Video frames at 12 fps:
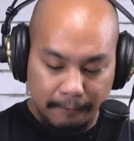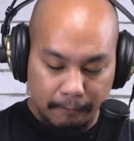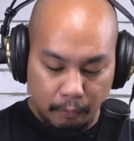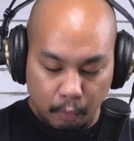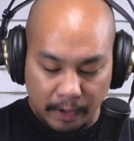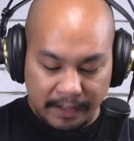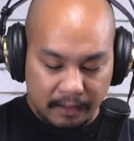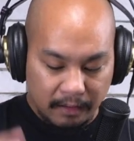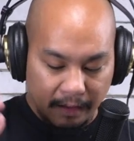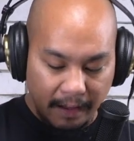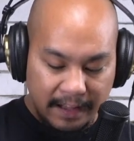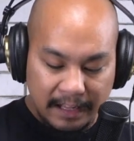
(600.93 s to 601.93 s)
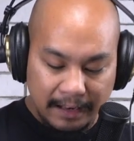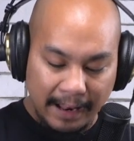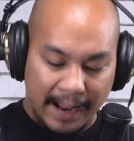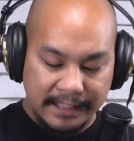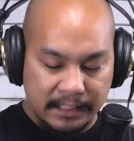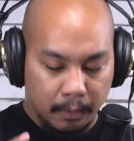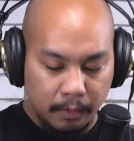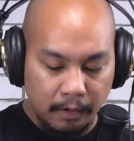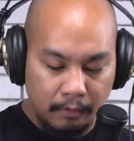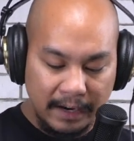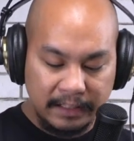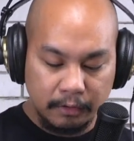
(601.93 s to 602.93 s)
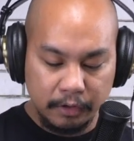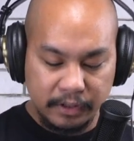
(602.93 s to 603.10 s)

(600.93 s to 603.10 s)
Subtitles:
with a classic, with a retro